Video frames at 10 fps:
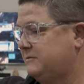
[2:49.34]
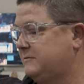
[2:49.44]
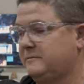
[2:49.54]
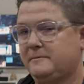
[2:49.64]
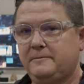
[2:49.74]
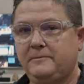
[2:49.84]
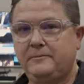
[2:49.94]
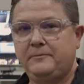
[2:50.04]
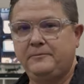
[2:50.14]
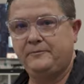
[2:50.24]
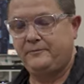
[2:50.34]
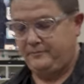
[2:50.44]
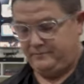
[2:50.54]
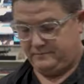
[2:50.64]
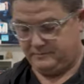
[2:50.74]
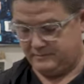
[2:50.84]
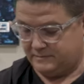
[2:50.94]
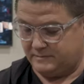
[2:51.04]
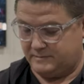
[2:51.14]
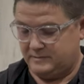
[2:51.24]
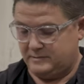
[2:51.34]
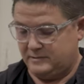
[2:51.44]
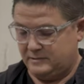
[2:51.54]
[no speech]